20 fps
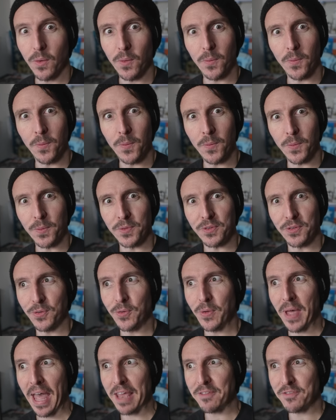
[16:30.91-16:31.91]
Ooh,
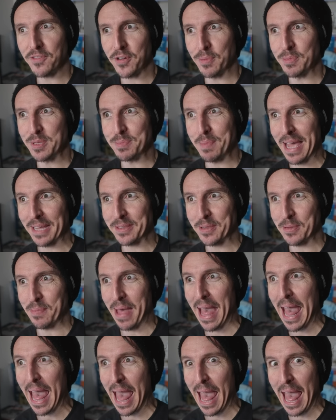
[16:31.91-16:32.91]
two adverbs back to
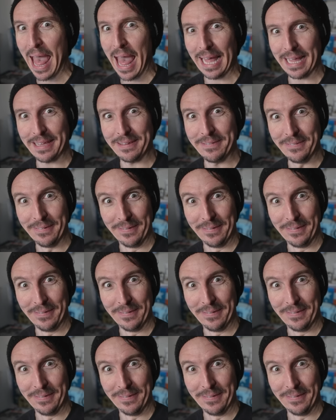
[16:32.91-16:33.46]
back.